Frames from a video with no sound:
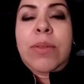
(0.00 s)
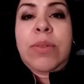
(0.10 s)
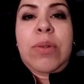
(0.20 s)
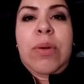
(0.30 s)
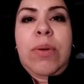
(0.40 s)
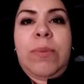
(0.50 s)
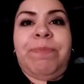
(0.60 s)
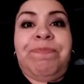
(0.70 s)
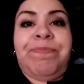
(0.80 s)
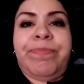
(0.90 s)
So
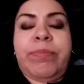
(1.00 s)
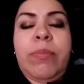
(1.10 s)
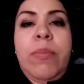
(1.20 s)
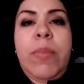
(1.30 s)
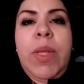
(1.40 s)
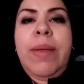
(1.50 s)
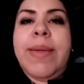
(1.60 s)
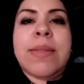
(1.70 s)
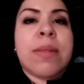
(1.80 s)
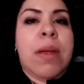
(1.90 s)

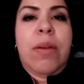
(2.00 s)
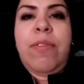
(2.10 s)
it's not